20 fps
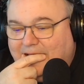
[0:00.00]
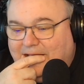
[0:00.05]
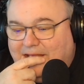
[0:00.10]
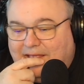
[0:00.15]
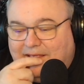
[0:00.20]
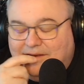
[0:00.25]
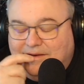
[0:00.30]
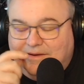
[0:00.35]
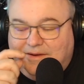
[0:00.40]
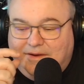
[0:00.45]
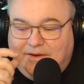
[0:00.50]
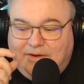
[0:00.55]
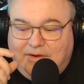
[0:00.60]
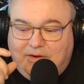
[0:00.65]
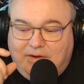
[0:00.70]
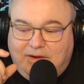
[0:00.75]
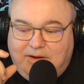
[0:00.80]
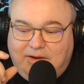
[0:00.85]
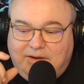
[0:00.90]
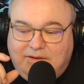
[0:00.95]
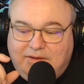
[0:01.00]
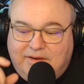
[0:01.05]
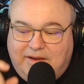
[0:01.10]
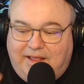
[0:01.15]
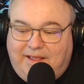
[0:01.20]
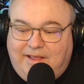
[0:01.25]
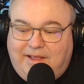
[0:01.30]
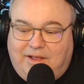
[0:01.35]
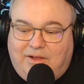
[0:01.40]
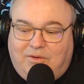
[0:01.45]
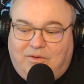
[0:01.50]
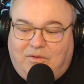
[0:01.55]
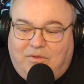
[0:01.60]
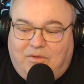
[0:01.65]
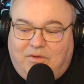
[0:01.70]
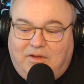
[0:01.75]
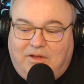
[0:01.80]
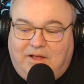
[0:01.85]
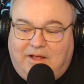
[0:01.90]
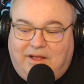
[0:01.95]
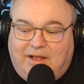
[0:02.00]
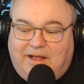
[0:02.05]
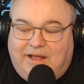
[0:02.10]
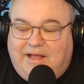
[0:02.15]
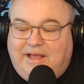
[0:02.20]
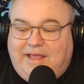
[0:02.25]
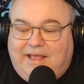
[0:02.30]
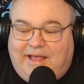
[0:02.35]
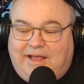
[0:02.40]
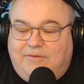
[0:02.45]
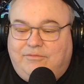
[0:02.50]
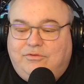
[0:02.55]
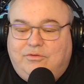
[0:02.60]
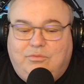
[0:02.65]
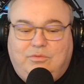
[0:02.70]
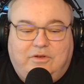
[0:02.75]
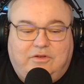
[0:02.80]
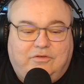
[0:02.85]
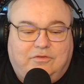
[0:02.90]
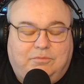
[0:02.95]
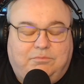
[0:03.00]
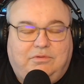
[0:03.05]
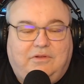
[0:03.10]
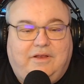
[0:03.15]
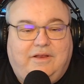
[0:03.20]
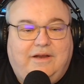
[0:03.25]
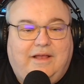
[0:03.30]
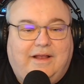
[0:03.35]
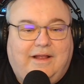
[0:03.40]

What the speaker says: And now I have to explain.